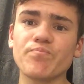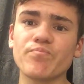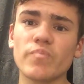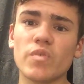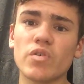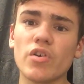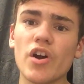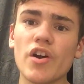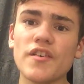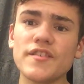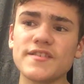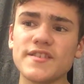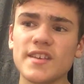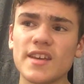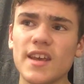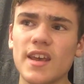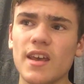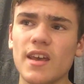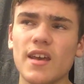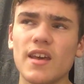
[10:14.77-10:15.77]
Maroons.
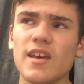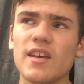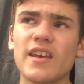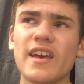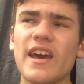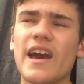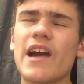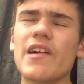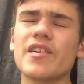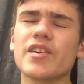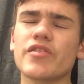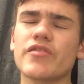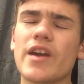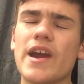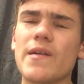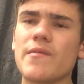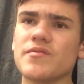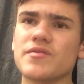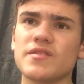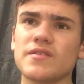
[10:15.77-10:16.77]
Harry
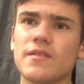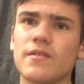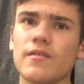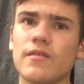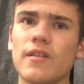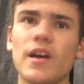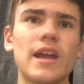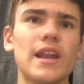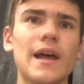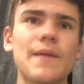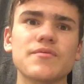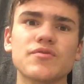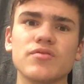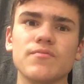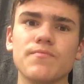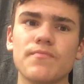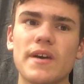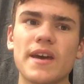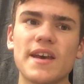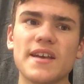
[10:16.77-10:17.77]
Grant was just an
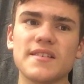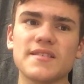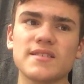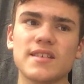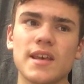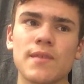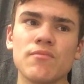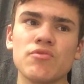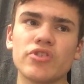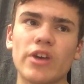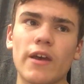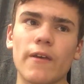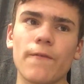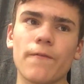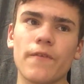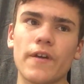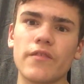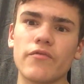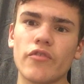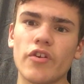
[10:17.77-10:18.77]
absolute beast. Him and Jake
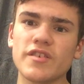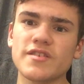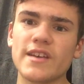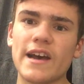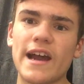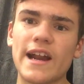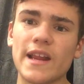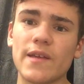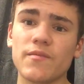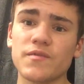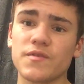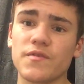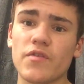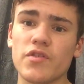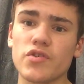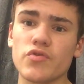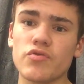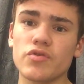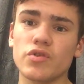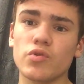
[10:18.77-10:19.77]
Friend, Rose Haddie, was
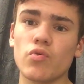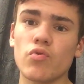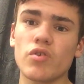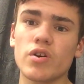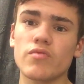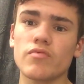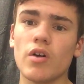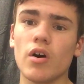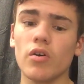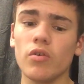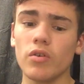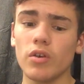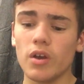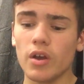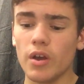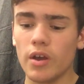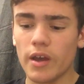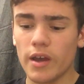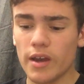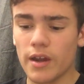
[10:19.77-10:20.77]
very good in the hooker role.
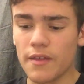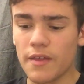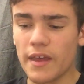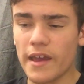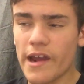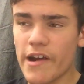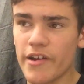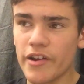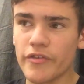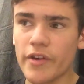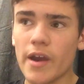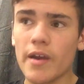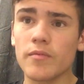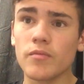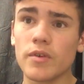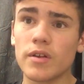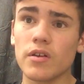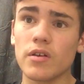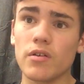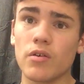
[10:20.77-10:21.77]
And I think Harry Grant
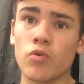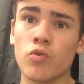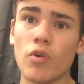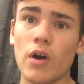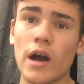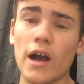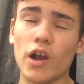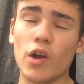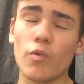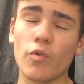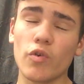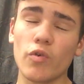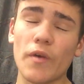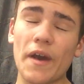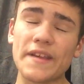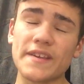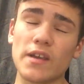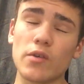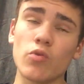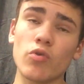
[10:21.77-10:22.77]
will be
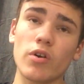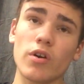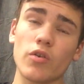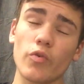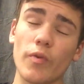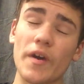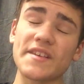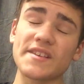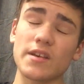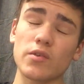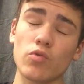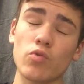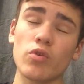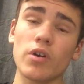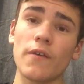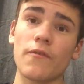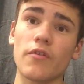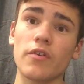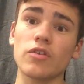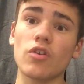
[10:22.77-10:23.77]
the Queensland
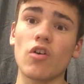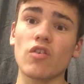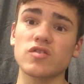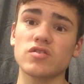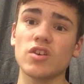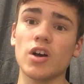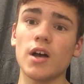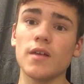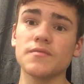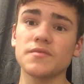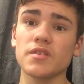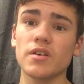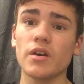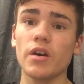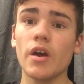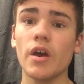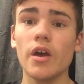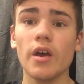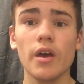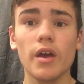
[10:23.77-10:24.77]
hooker for a long time.
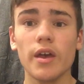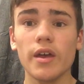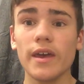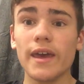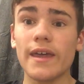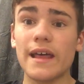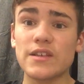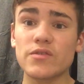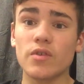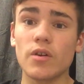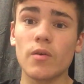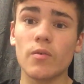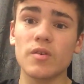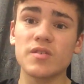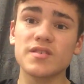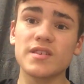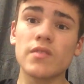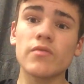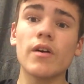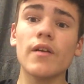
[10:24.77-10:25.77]
So, yeah, that's what I
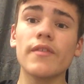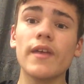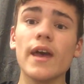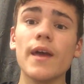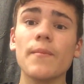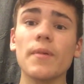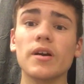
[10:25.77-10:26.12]
want to say right there.